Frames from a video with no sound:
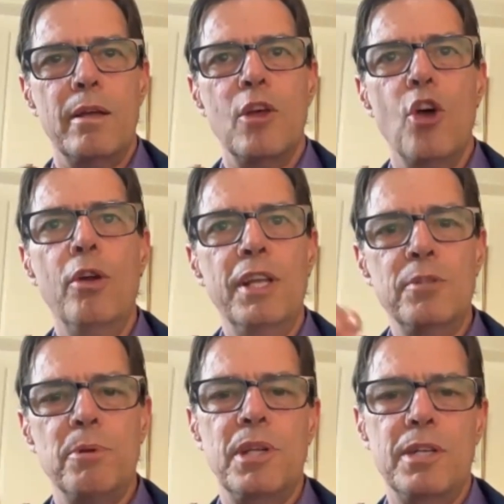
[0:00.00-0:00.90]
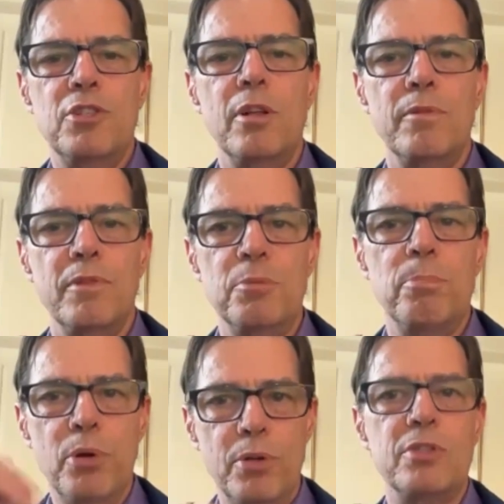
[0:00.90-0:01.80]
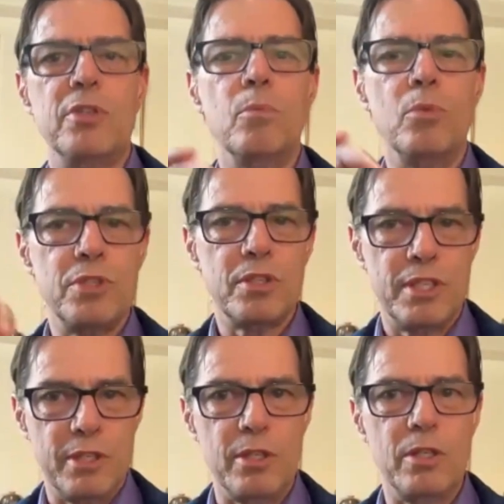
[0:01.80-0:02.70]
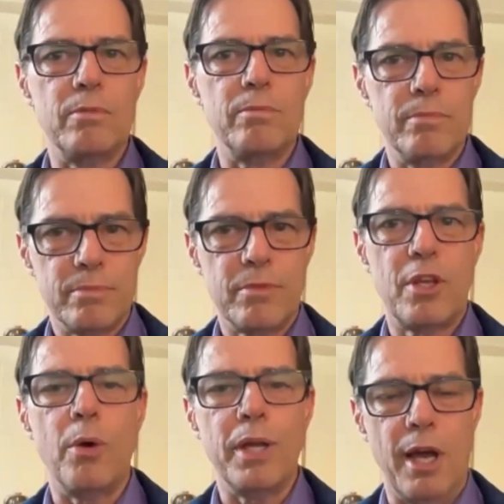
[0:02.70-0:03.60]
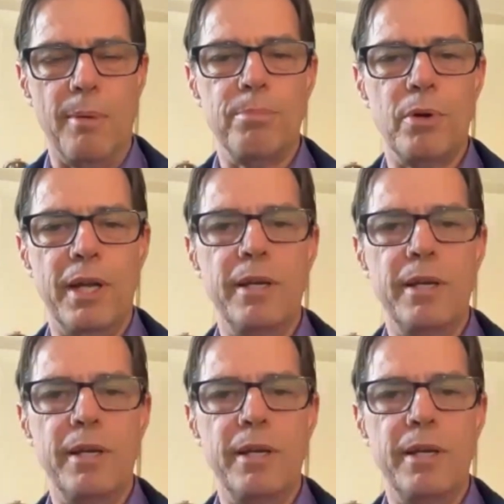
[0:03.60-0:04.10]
earnings potential of each person was still going up, right?